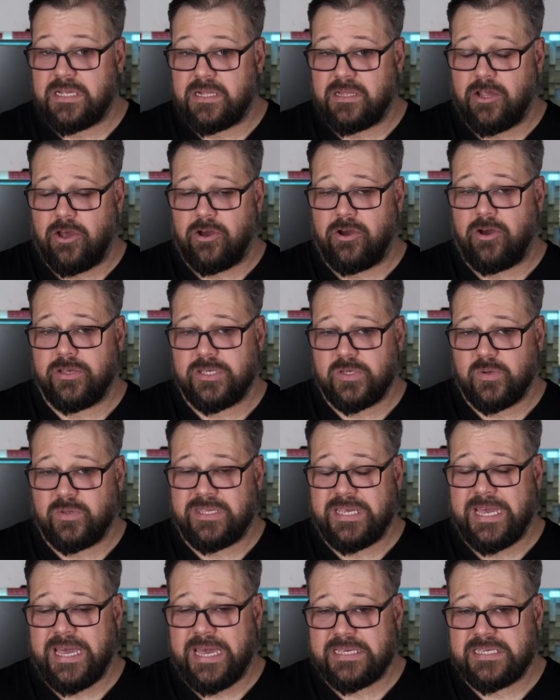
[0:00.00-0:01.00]
logos, or
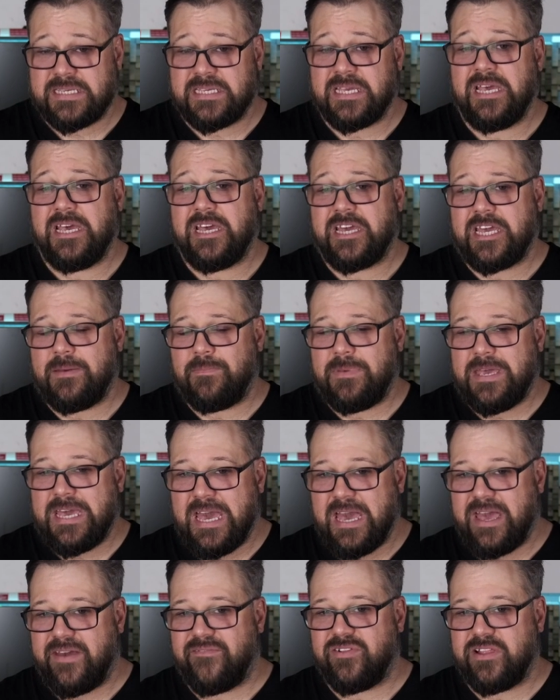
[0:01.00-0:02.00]
text can be
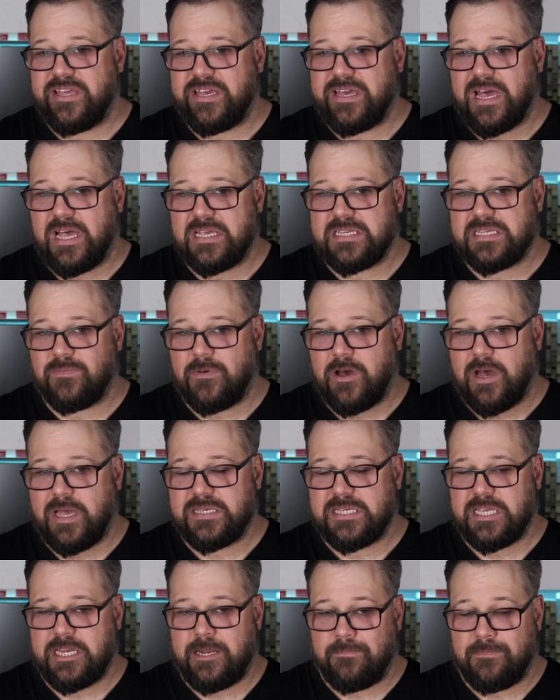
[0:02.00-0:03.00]
heavily customized
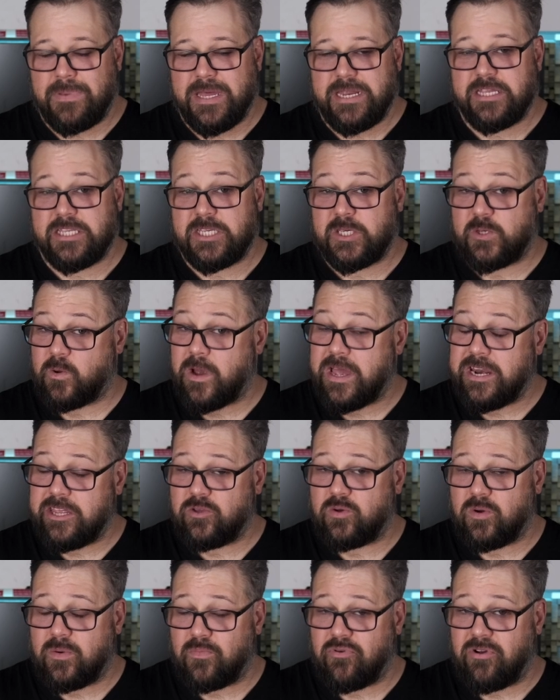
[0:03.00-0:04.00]
and embedded straight
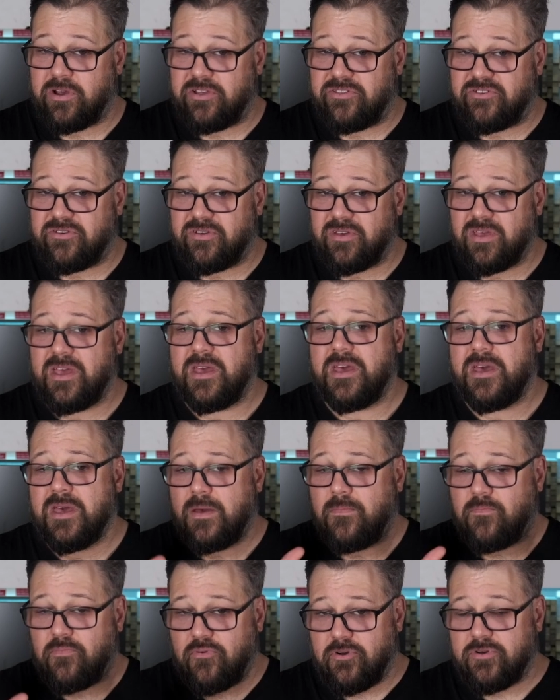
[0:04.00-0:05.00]
into a print.
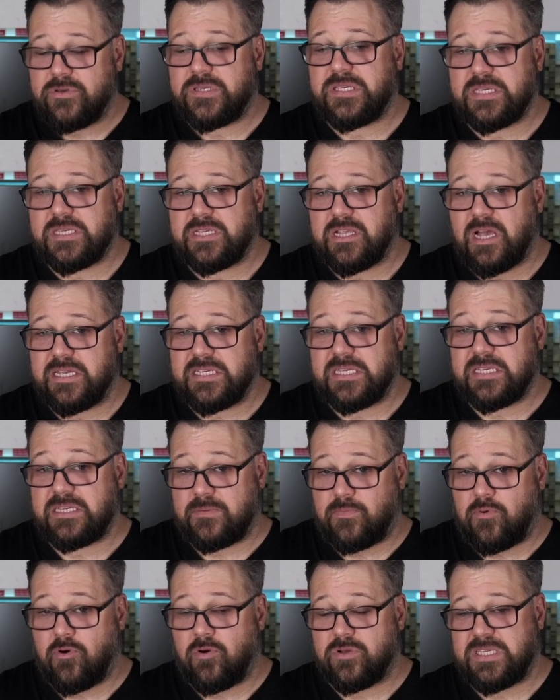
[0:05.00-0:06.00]
Prusa Slicer
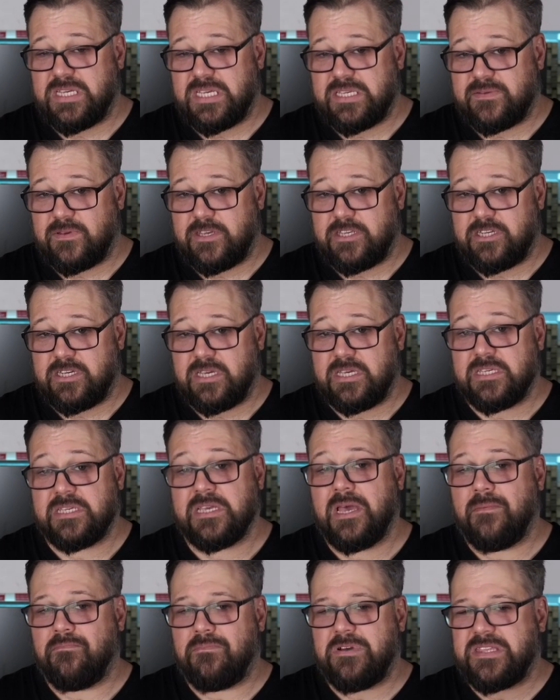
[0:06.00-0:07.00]
supports SVGs,
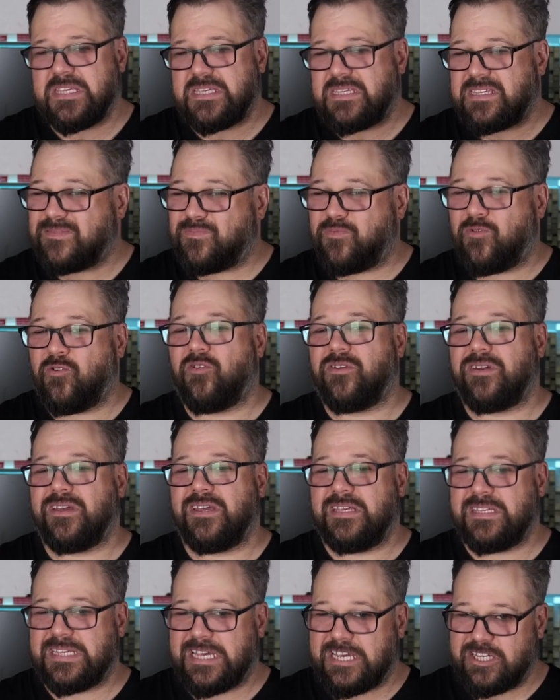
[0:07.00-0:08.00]
but the support
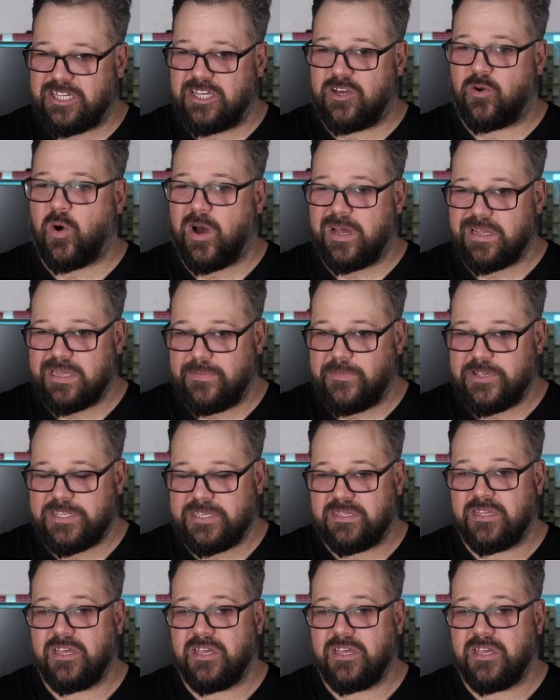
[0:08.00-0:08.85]
is actually quite limited,